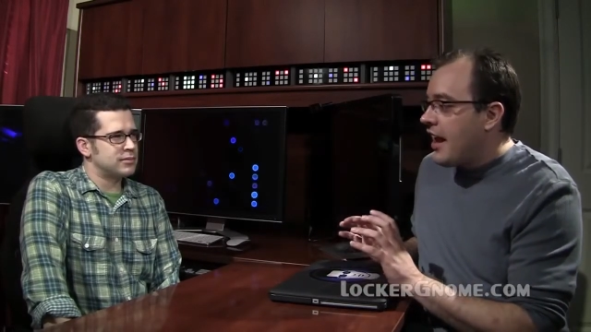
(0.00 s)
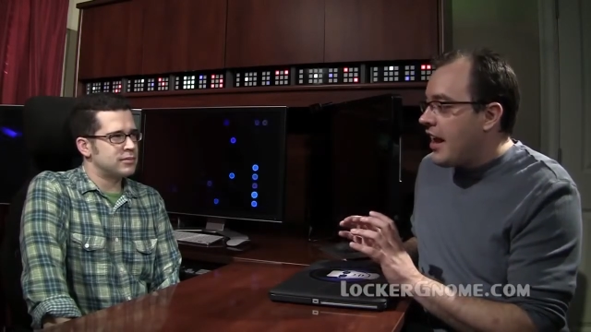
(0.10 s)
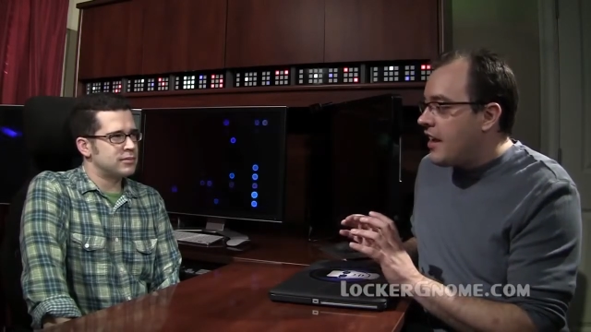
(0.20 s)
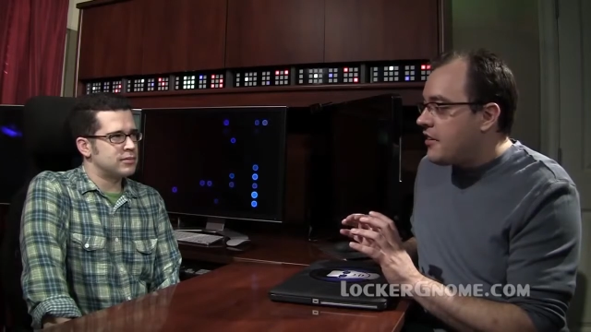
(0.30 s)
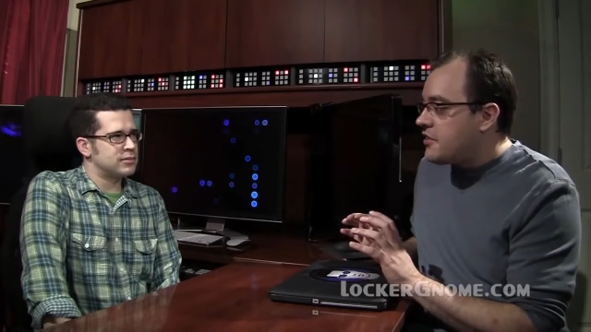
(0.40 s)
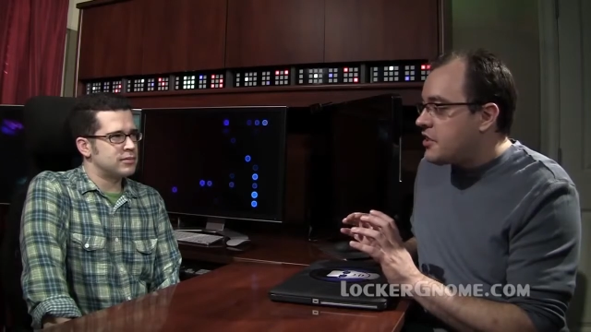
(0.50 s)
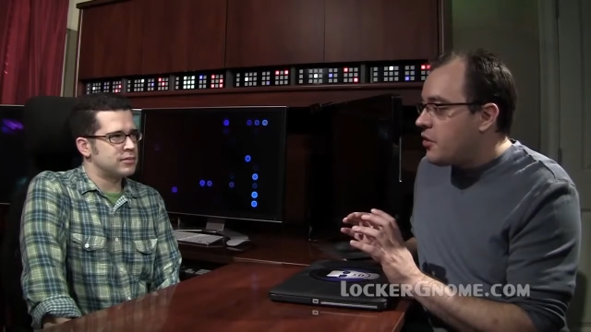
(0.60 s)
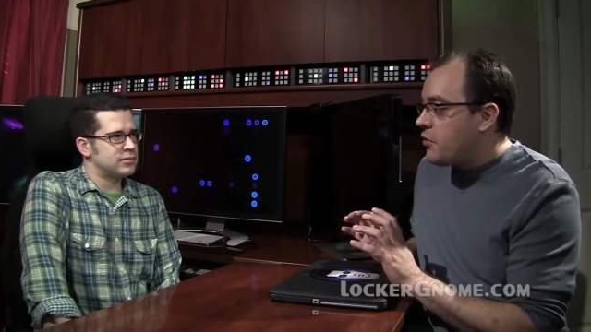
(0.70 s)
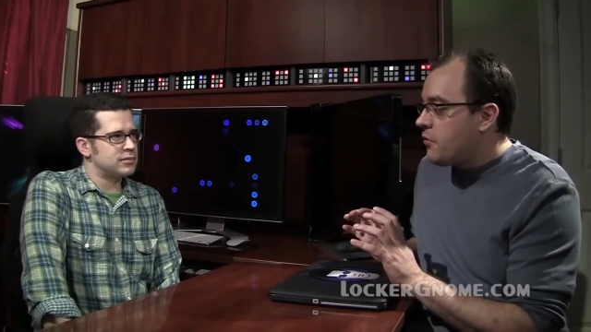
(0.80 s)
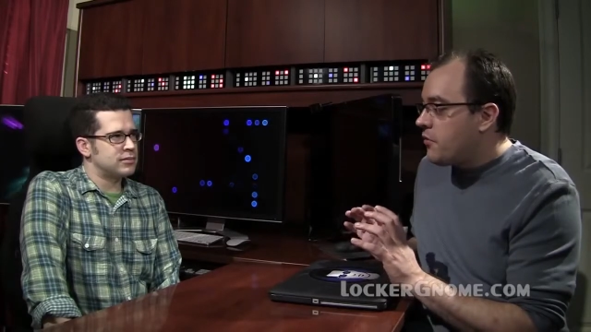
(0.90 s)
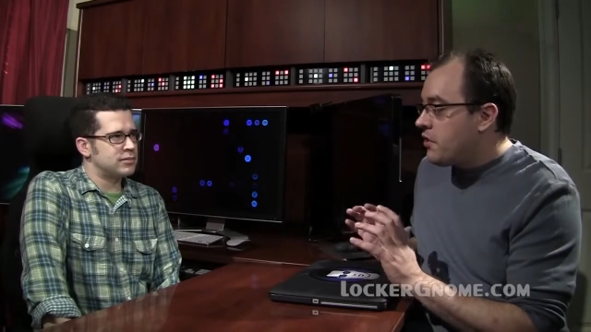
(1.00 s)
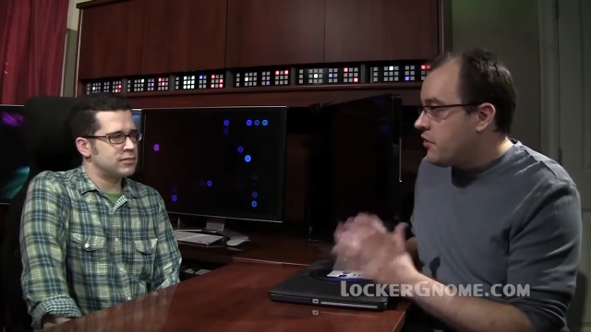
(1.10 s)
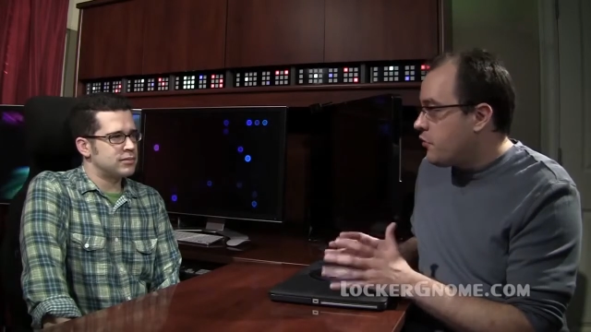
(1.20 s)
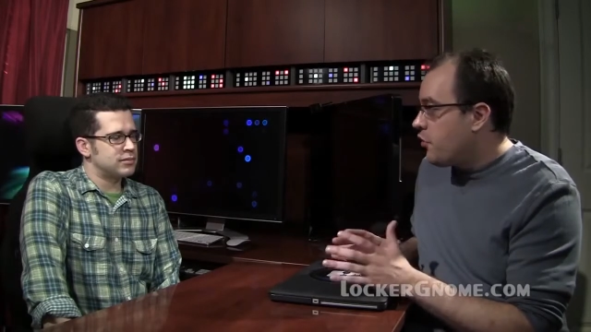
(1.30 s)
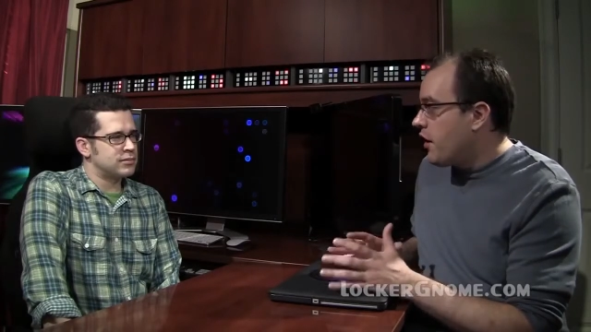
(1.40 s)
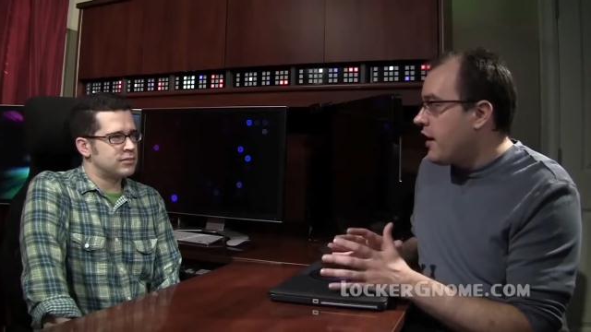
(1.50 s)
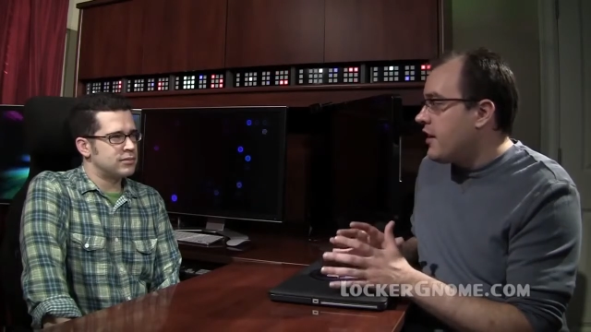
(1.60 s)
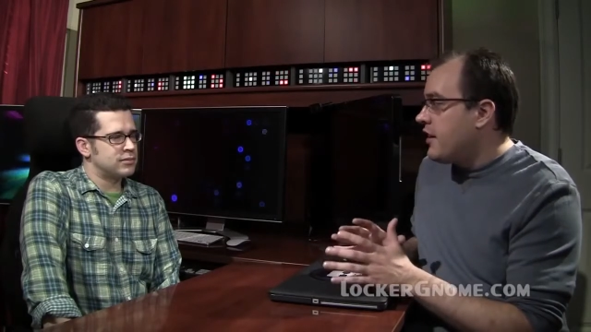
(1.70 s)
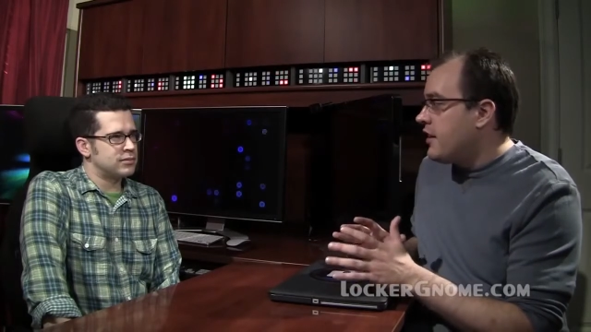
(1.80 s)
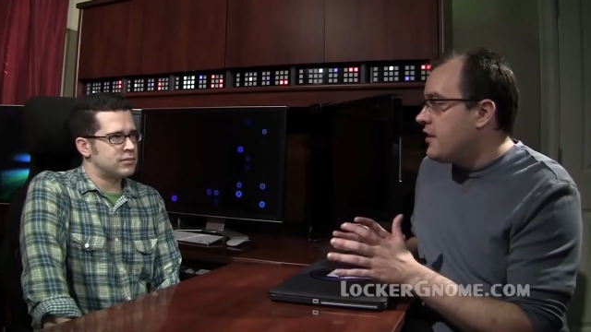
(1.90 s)
Speaker 1: And so the
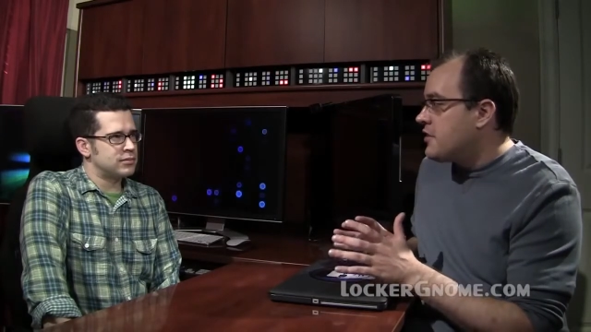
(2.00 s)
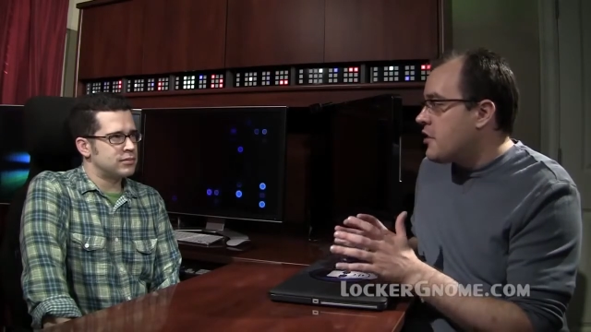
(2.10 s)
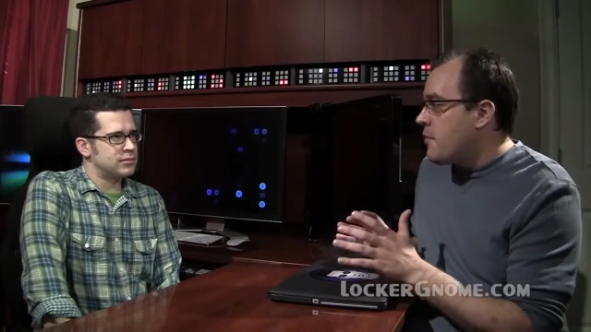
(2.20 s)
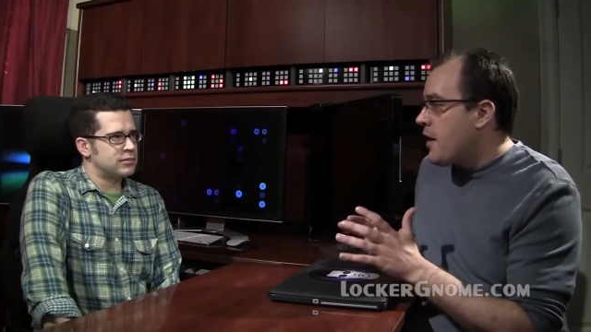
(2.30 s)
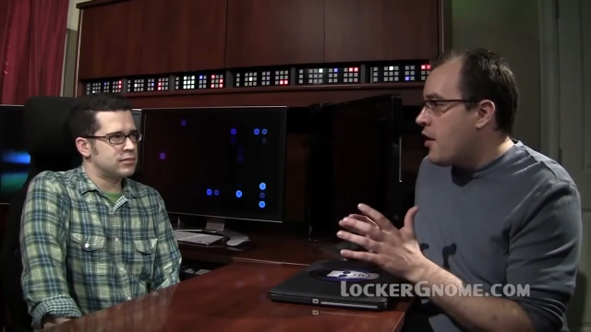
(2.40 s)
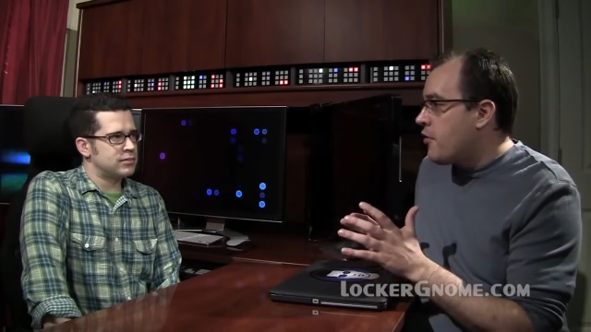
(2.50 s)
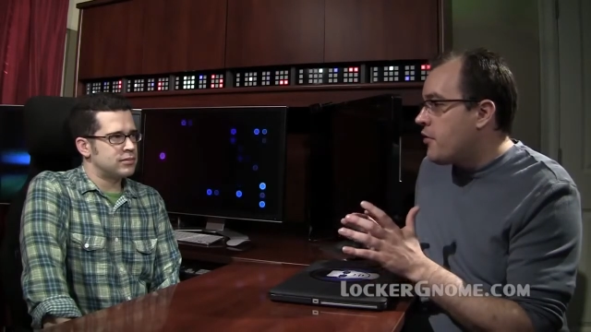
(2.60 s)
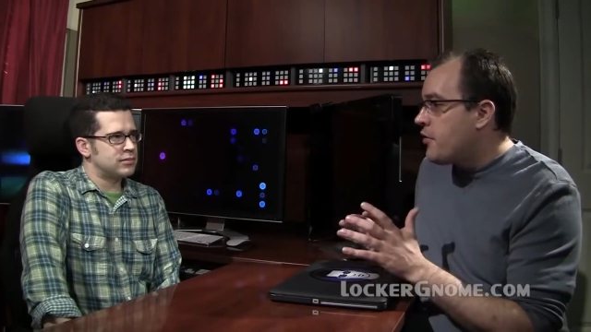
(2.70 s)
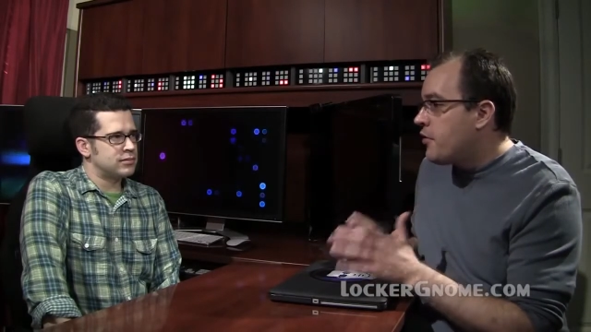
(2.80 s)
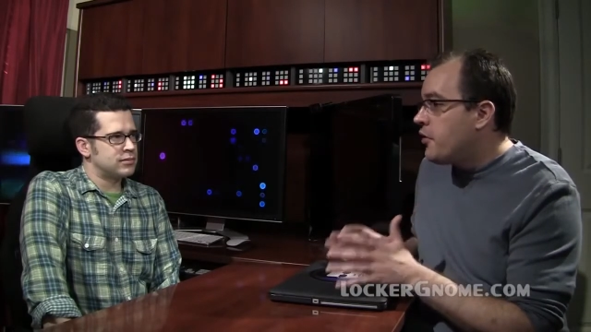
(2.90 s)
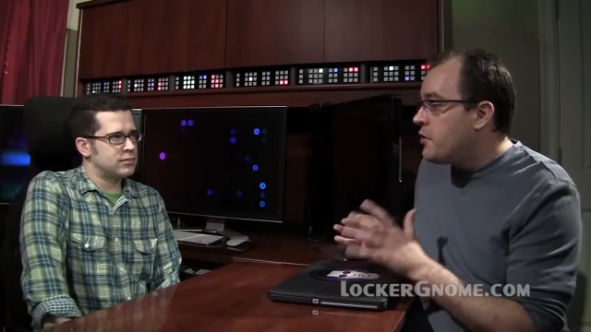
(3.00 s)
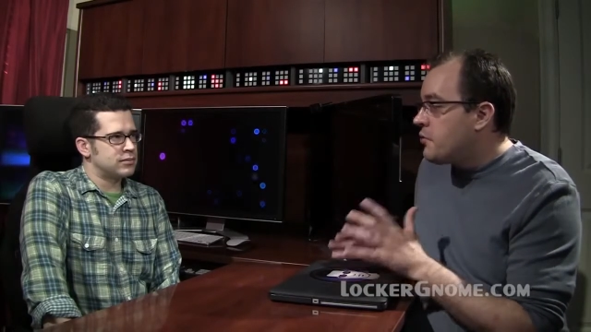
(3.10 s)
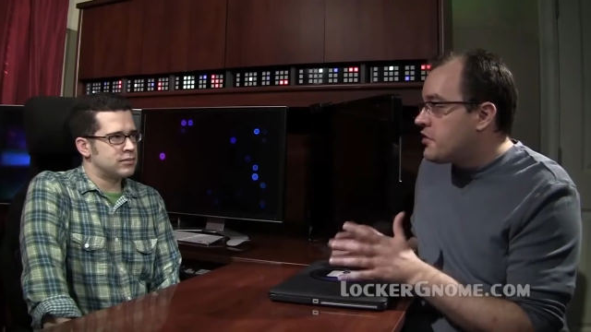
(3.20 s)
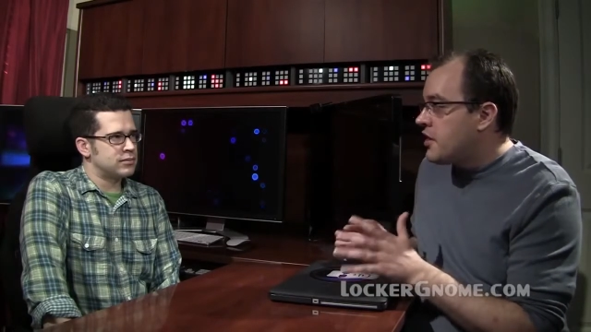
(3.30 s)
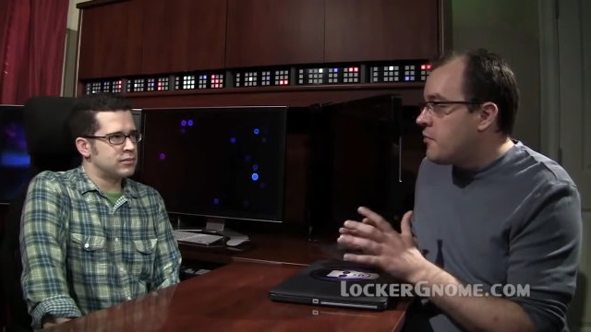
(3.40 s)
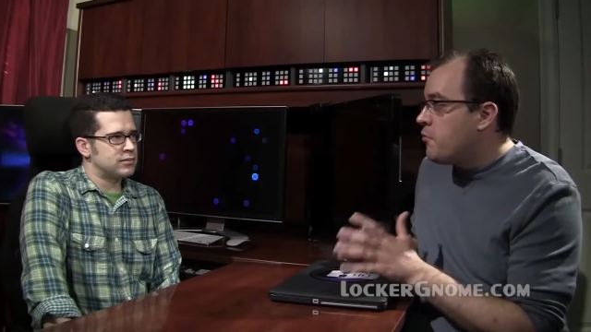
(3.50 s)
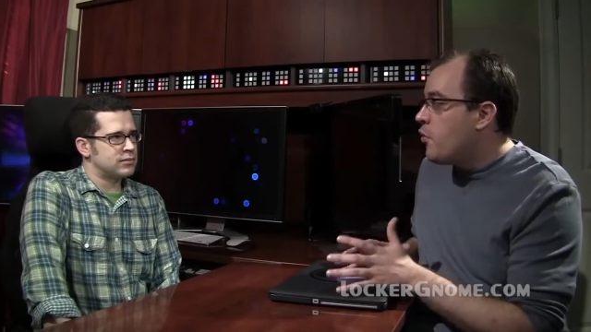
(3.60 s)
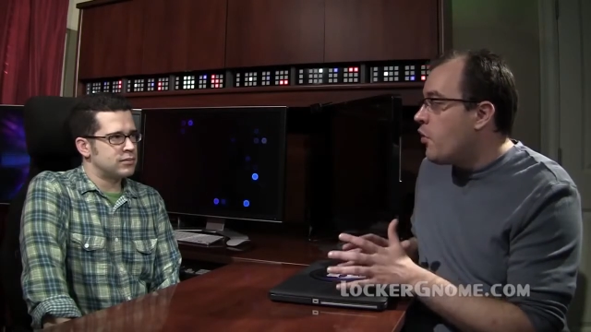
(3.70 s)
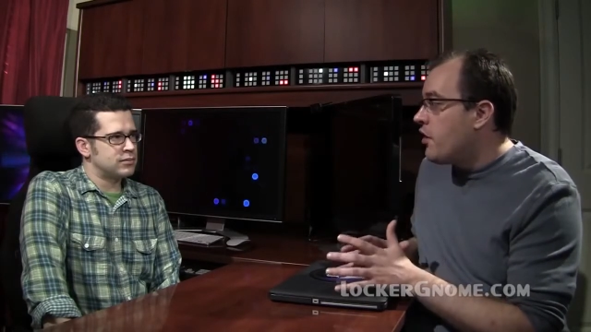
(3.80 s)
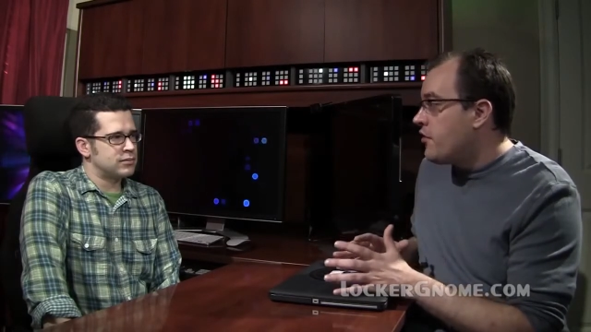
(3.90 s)
Dvorak is about 30%
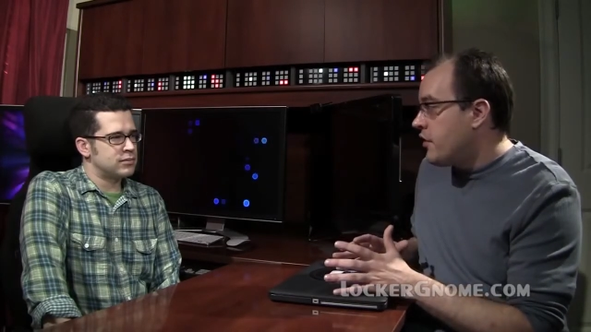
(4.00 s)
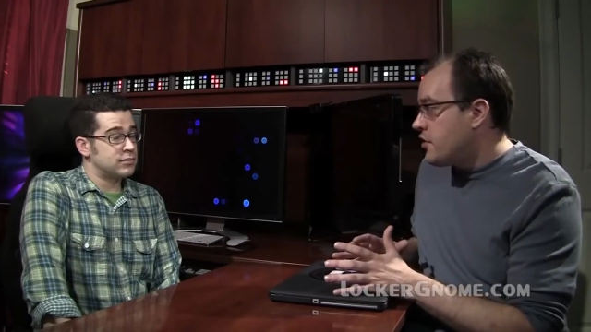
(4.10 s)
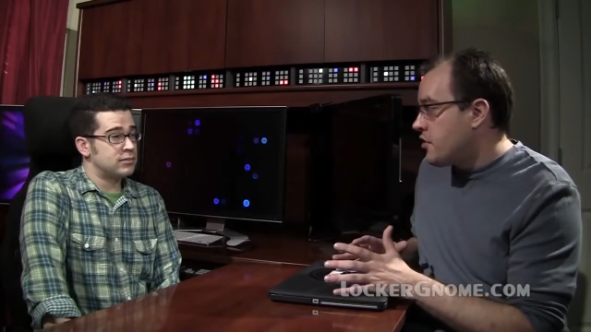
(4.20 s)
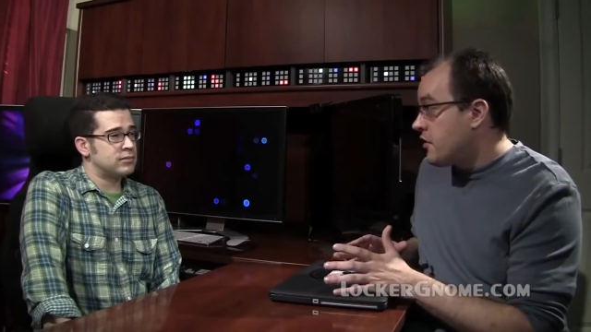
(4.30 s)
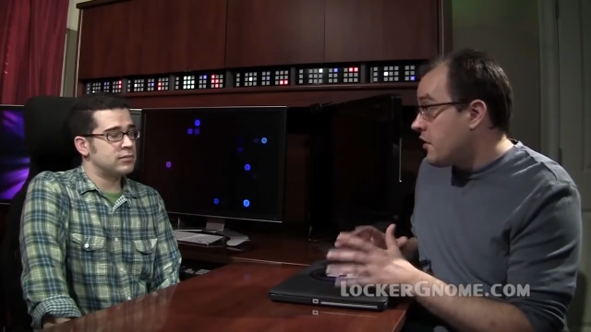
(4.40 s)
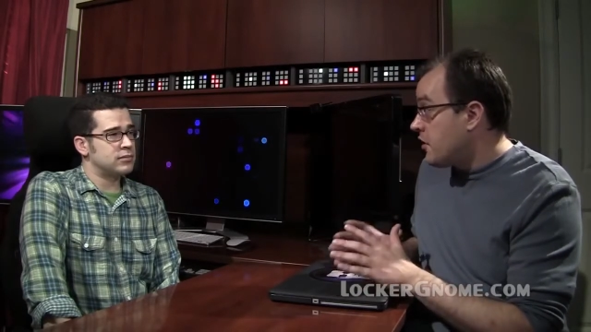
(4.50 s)
more efficient